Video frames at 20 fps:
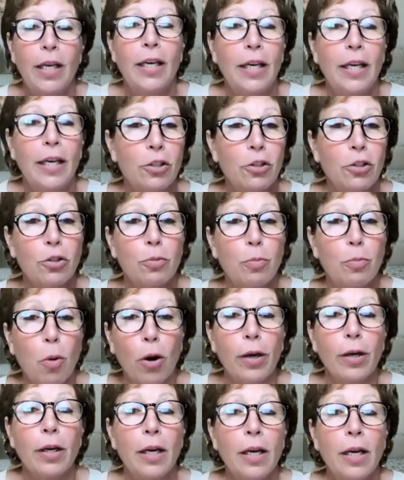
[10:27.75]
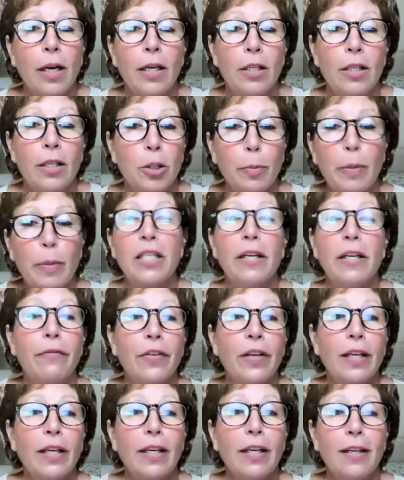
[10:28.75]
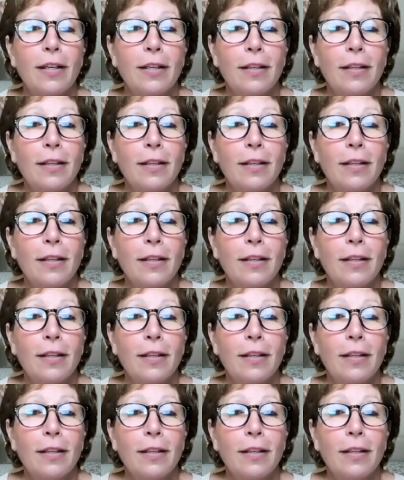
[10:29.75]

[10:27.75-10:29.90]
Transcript: It's SMART: specific,